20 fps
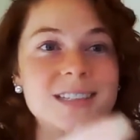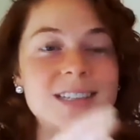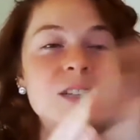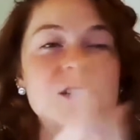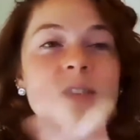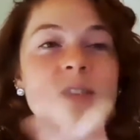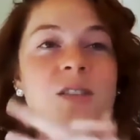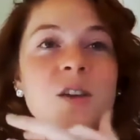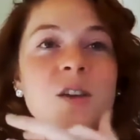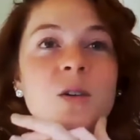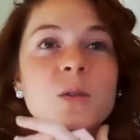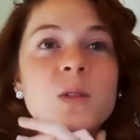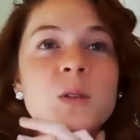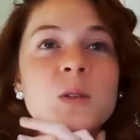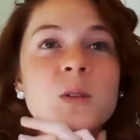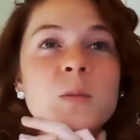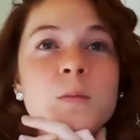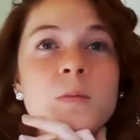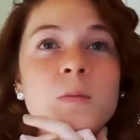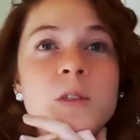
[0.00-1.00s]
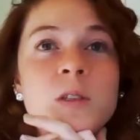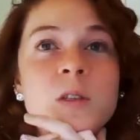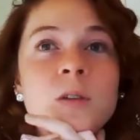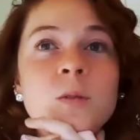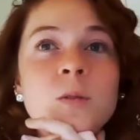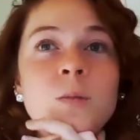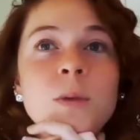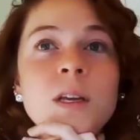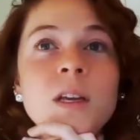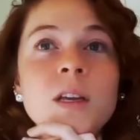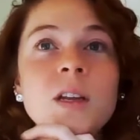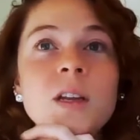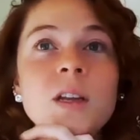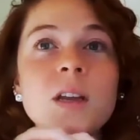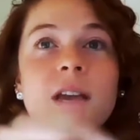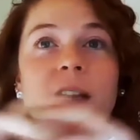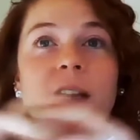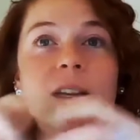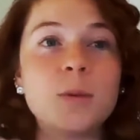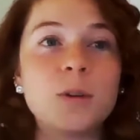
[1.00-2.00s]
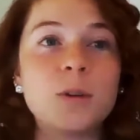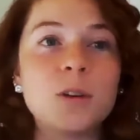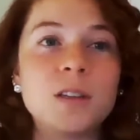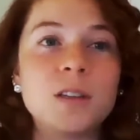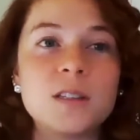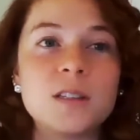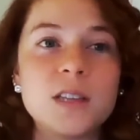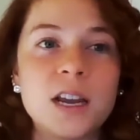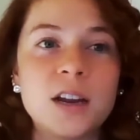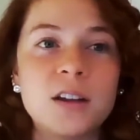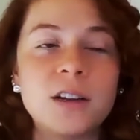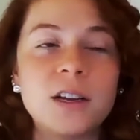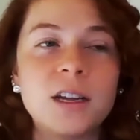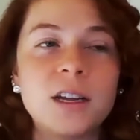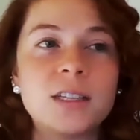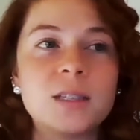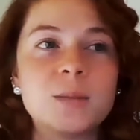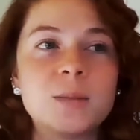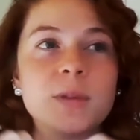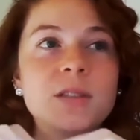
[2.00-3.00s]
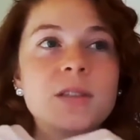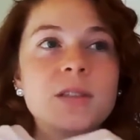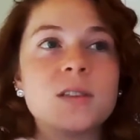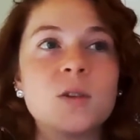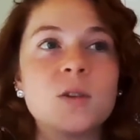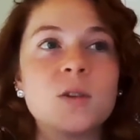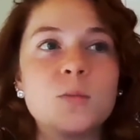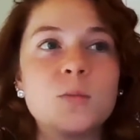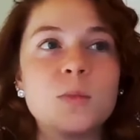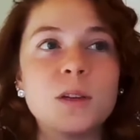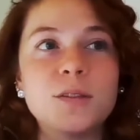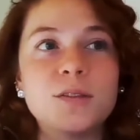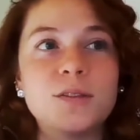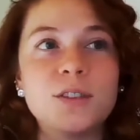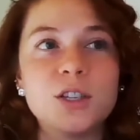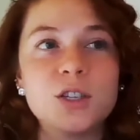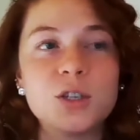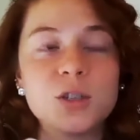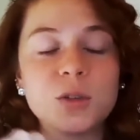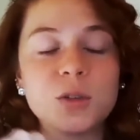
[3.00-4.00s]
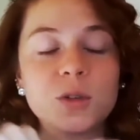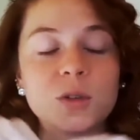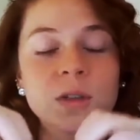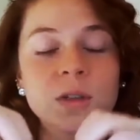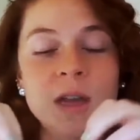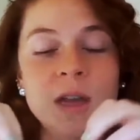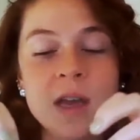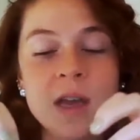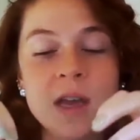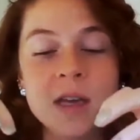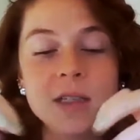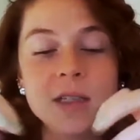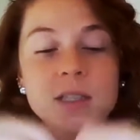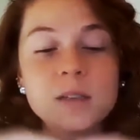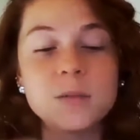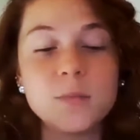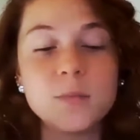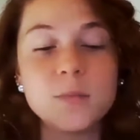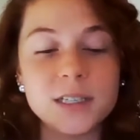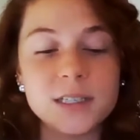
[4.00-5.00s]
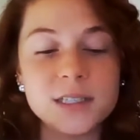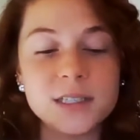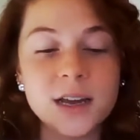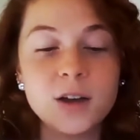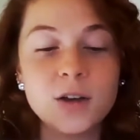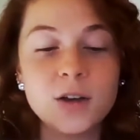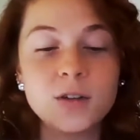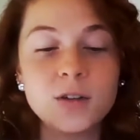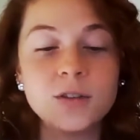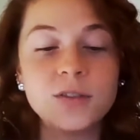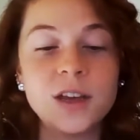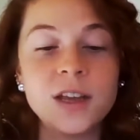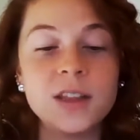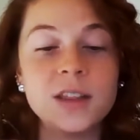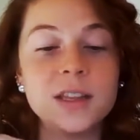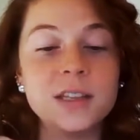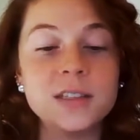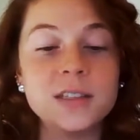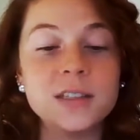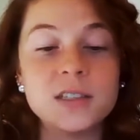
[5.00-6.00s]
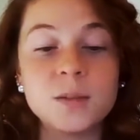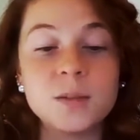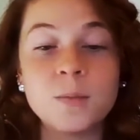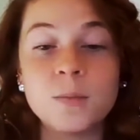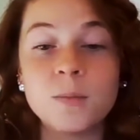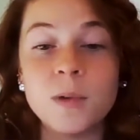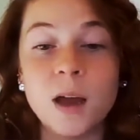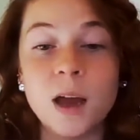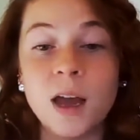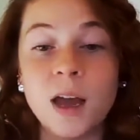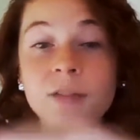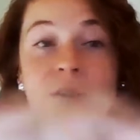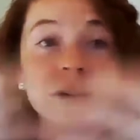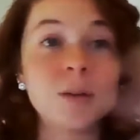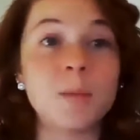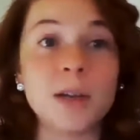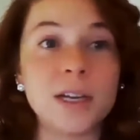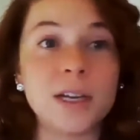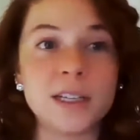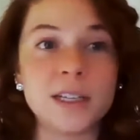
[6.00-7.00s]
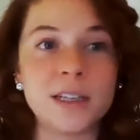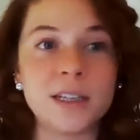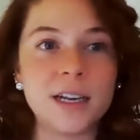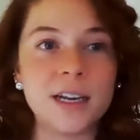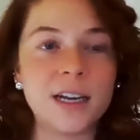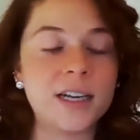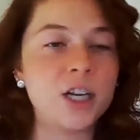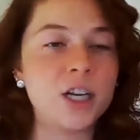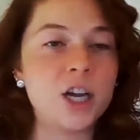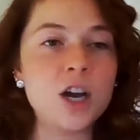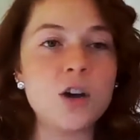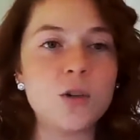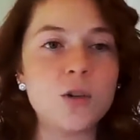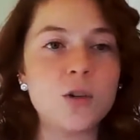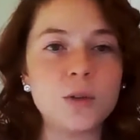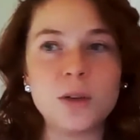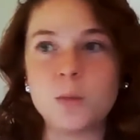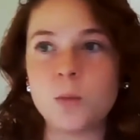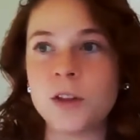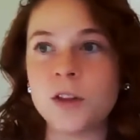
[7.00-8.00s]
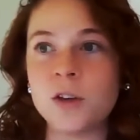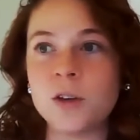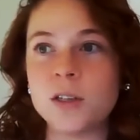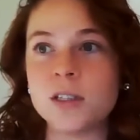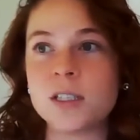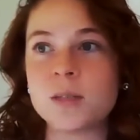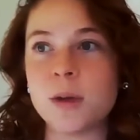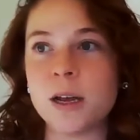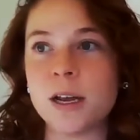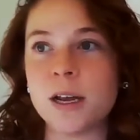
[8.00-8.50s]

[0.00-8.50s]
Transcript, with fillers: And so to be an expert in this area has been so beneficial to myself and then to everybody that I know, whether it's